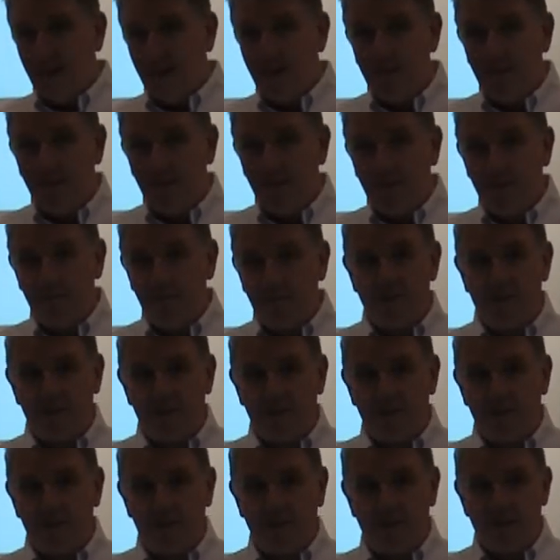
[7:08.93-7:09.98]
and I'm an
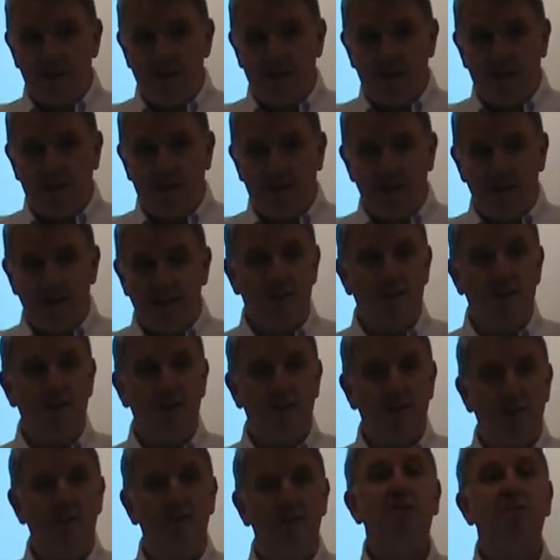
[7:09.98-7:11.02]
administrator, I need
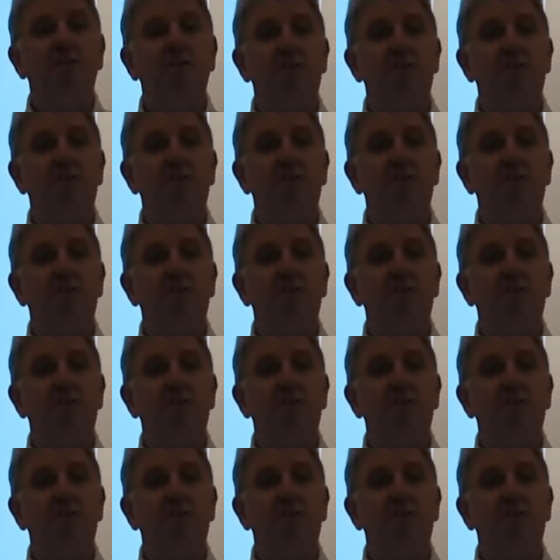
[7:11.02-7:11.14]
to know